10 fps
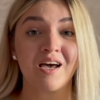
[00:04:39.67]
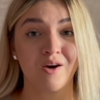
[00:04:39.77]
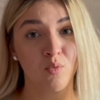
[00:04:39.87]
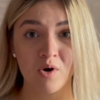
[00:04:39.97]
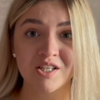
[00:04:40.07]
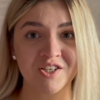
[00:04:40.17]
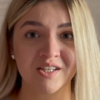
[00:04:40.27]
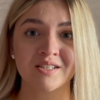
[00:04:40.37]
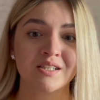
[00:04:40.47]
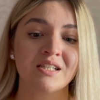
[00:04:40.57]
watch
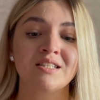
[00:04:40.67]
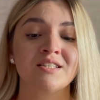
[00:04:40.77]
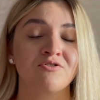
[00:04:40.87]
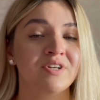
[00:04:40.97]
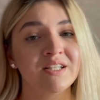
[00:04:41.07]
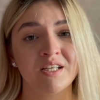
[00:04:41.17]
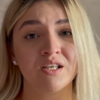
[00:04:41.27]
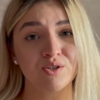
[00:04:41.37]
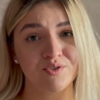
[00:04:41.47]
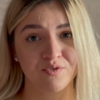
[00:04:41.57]
it. It's really
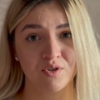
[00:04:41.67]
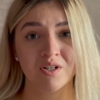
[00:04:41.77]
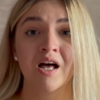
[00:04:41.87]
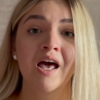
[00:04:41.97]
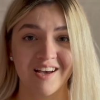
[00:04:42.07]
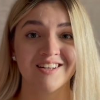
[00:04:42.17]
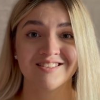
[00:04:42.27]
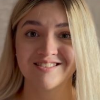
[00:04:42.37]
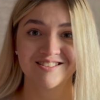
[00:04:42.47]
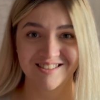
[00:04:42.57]
useful.
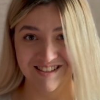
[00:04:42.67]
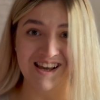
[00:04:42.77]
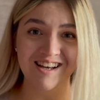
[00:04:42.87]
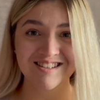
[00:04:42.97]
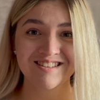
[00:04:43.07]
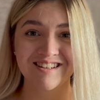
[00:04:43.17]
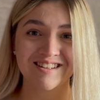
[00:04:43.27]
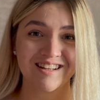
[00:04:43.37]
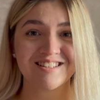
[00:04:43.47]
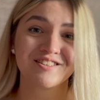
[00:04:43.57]
And yes,
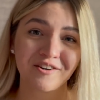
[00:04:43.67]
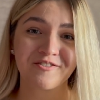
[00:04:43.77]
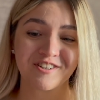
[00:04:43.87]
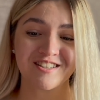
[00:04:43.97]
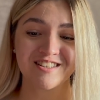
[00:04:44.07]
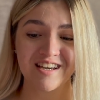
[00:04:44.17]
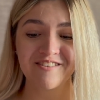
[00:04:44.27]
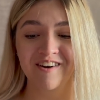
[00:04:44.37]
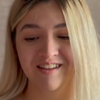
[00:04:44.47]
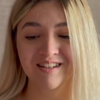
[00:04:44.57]
let's stop for today.
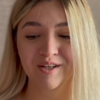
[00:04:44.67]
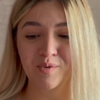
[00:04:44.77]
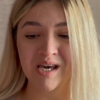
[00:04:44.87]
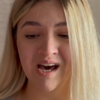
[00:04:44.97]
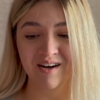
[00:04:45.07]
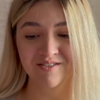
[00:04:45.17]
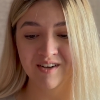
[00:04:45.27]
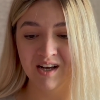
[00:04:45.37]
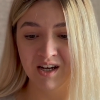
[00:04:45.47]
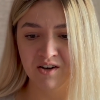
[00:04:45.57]
Finally, we have
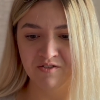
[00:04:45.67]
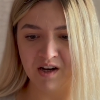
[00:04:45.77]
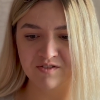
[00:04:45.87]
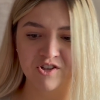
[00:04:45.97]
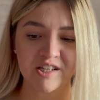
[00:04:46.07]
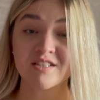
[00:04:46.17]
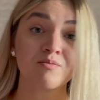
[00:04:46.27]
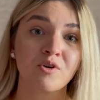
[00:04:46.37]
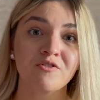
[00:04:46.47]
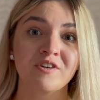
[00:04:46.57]
5 trades in
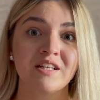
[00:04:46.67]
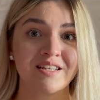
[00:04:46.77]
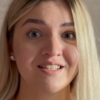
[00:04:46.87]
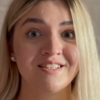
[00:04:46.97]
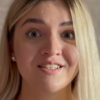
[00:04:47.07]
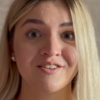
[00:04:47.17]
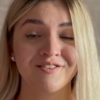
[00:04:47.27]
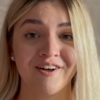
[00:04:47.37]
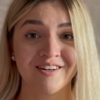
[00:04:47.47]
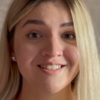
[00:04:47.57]
profit and 0
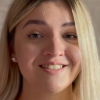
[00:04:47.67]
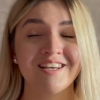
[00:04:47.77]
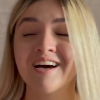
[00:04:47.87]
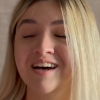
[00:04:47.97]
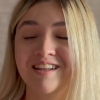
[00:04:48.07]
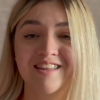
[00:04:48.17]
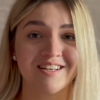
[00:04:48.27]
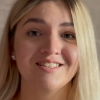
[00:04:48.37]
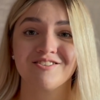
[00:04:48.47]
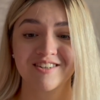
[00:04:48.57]
loss.
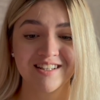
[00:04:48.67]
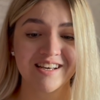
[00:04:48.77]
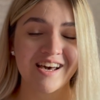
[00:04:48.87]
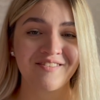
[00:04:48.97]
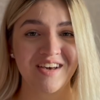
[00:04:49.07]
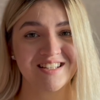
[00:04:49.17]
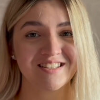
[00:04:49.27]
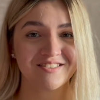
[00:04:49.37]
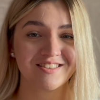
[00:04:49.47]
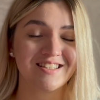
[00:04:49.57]
That's really
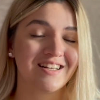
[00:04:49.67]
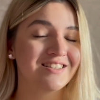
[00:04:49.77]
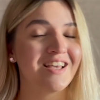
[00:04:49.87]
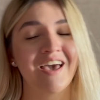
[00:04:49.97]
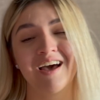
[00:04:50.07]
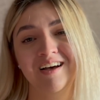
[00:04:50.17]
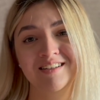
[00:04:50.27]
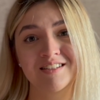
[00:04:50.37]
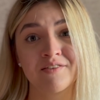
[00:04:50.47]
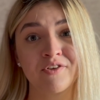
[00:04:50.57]
amazing result.
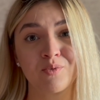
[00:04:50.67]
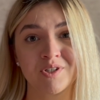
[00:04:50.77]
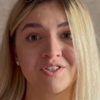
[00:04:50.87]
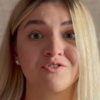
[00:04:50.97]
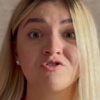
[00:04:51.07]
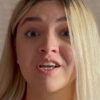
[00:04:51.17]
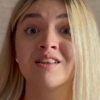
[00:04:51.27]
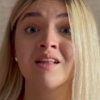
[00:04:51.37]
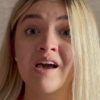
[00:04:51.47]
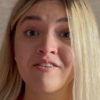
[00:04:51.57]
And if you want to trade
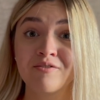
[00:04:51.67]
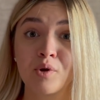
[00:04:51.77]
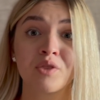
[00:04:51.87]
live with